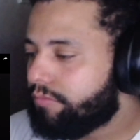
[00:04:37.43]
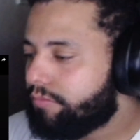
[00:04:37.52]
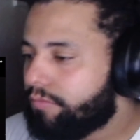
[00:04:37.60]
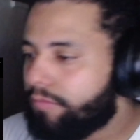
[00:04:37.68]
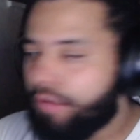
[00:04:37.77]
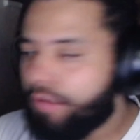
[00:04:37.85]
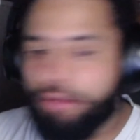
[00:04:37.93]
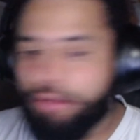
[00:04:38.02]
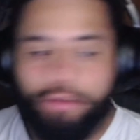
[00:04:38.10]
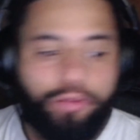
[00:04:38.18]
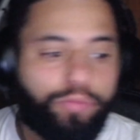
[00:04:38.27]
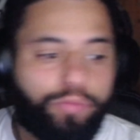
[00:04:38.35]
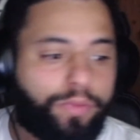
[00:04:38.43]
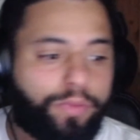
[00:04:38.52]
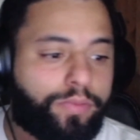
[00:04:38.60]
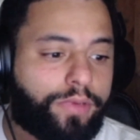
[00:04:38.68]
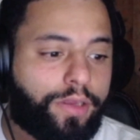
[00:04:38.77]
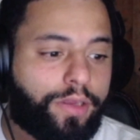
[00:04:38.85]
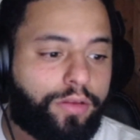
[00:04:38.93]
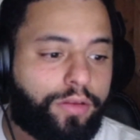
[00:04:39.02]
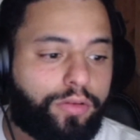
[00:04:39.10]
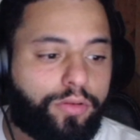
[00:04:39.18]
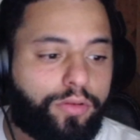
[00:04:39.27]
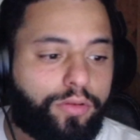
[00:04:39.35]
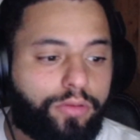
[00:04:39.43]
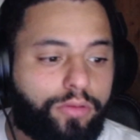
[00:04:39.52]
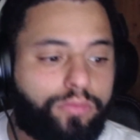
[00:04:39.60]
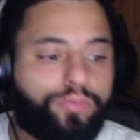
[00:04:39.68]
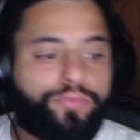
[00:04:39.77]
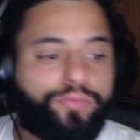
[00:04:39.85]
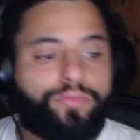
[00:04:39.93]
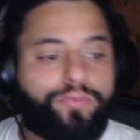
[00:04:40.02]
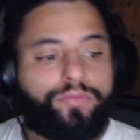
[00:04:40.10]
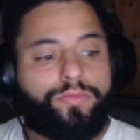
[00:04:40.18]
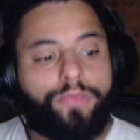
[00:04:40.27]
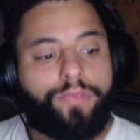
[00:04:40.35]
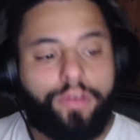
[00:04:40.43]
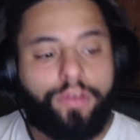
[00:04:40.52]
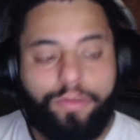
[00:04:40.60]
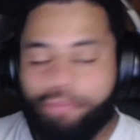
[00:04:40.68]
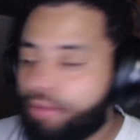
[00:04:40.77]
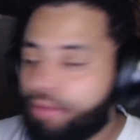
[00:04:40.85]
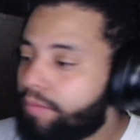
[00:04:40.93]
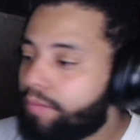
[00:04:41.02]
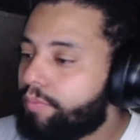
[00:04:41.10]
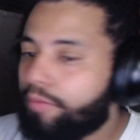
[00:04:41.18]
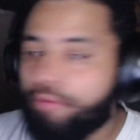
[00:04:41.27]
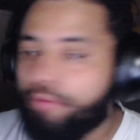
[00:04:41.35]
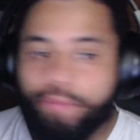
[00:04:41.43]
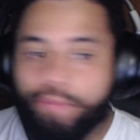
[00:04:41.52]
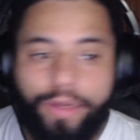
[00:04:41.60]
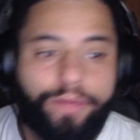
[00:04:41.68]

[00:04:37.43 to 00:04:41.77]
There you go, people, there you go. People, man.